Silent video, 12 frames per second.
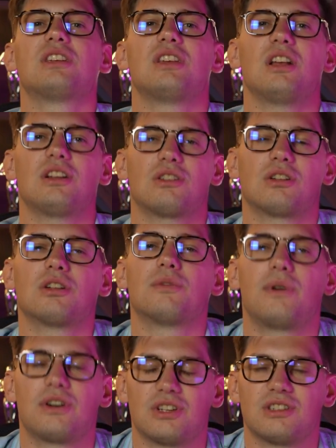kill your
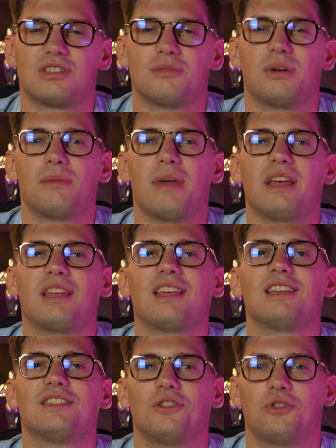conversions by making
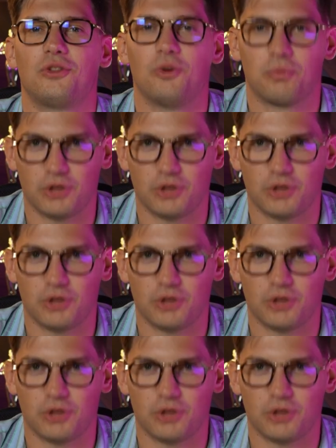it too